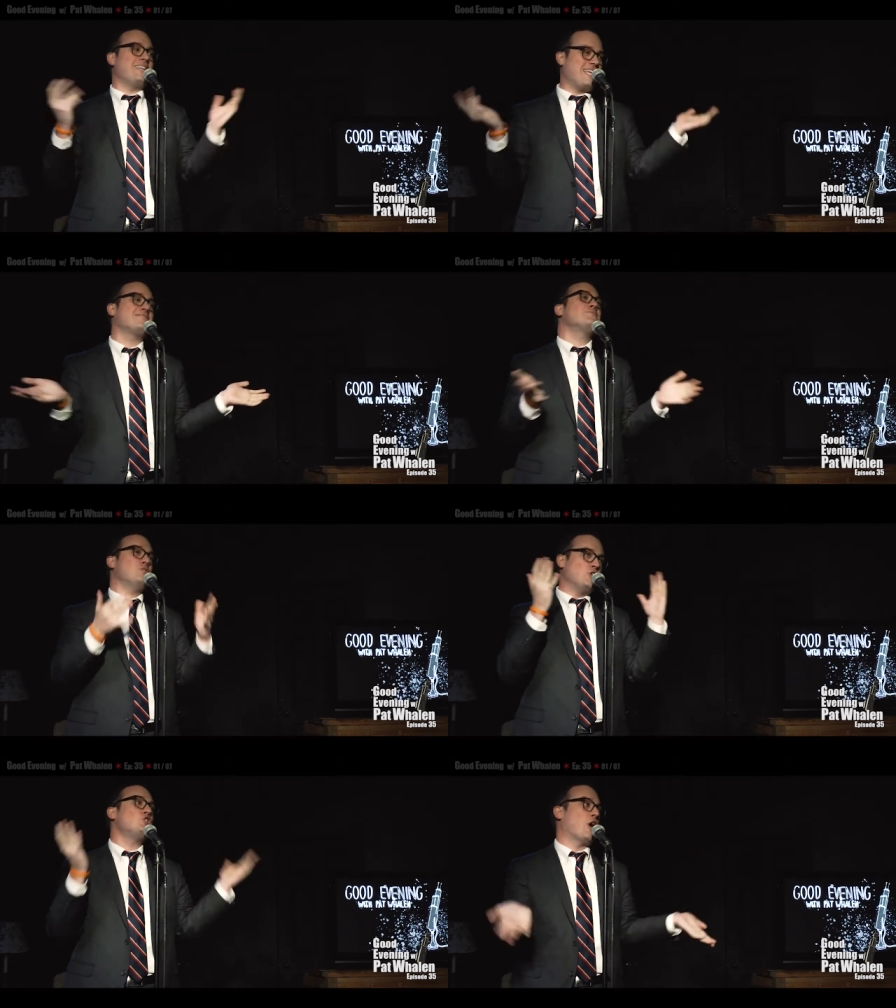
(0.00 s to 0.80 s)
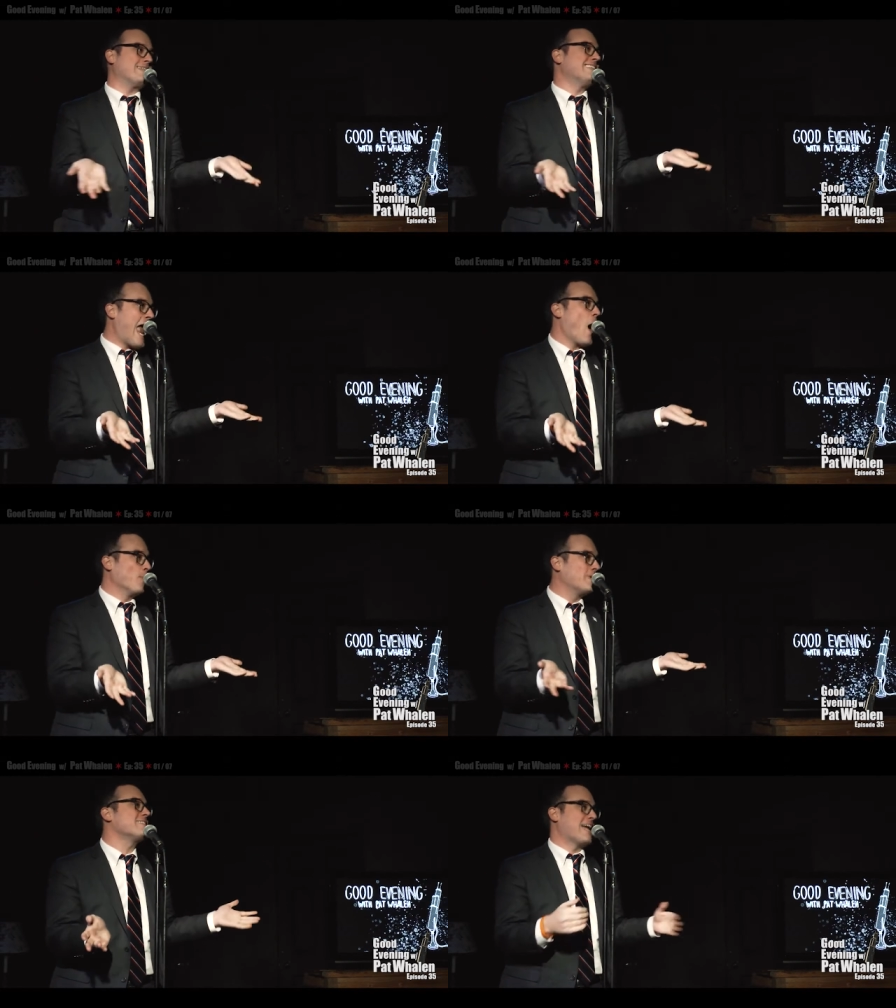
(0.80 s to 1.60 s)
it's shut down,
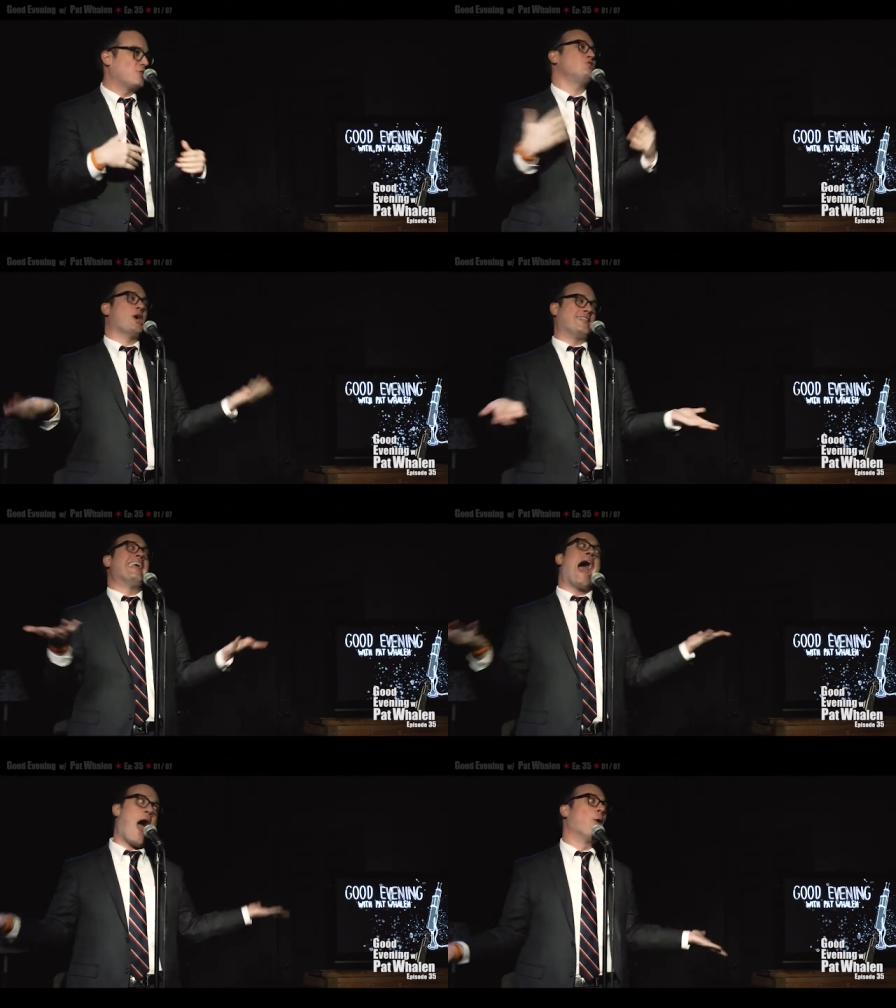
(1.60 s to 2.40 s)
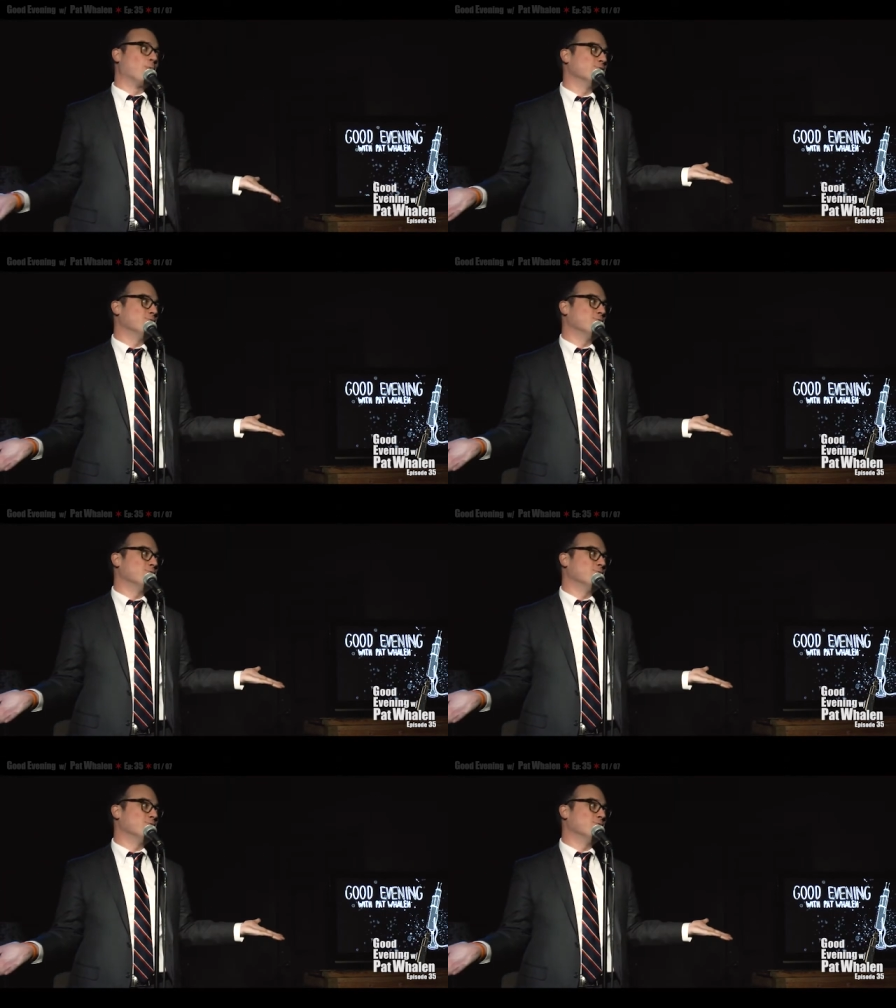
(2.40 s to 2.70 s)
but it's not shut down.